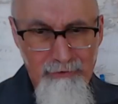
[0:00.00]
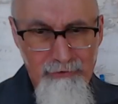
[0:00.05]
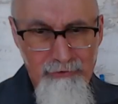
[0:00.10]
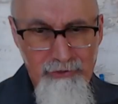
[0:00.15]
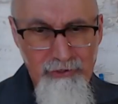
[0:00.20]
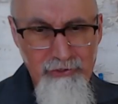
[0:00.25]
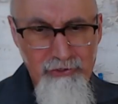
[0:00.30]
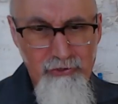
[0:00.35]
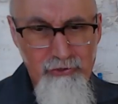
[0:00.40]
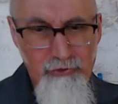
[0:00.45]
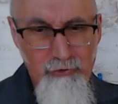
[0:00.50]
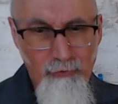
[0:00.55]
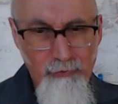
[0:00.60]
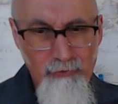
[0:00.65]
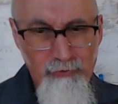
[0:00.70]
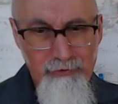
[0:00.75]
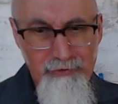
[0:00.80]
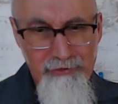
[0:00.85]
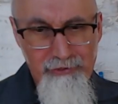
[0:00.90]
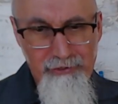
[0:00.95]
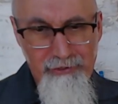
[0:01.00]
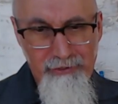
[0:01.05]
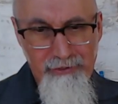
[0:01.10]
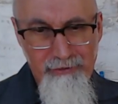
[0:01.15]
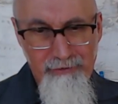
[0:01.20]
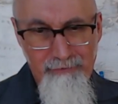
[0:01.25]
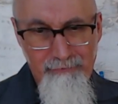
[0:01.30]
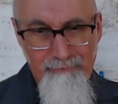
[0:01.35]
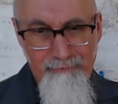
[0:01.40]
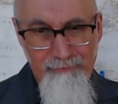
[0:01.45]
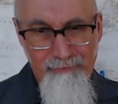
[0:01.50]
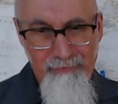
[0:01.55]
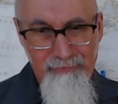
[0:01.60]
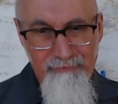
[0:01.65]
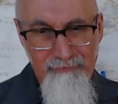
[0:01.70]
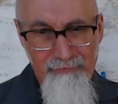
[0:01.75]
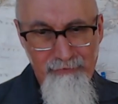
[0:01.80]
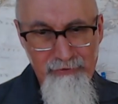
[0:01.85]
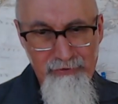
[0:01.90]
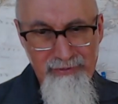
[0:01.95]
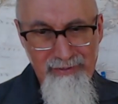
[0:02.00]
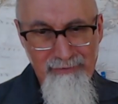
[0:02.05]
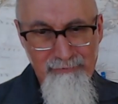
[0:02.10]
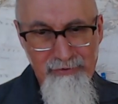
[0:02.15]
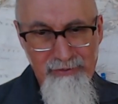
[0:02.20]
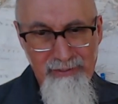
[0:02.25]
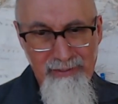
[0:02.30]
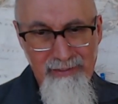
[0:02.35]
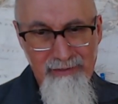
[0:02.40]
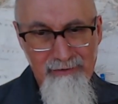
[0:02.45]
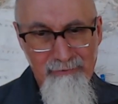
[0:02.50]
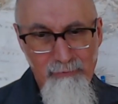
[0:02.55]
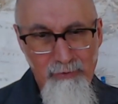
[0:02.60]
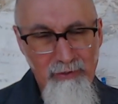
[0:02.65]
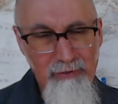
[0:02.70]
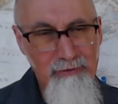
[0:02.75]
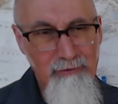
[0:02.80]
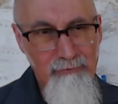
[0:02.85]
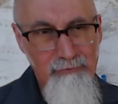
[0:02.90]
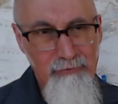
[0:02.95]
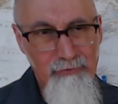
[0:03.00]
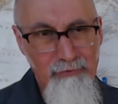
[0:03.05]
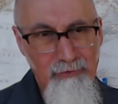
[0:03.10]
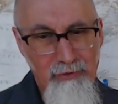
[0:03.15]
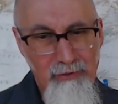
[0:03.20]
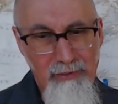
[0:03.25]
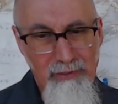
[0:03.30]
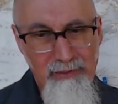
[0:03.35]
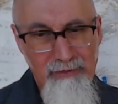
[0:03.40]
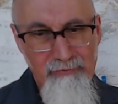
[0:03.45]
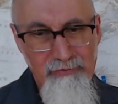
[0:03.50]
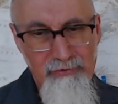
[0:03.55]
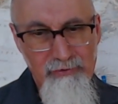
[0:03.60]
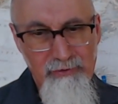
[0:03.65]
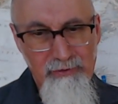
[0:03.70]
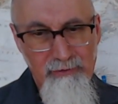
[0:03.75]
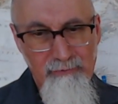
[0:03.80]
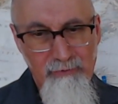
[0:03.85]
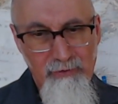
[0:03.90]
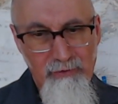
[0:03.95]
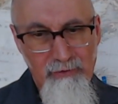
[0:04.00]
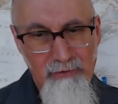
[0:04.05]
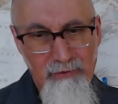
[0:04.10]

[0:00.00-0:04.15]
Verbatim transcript: Just George, first time chat. Welcome to our live stream.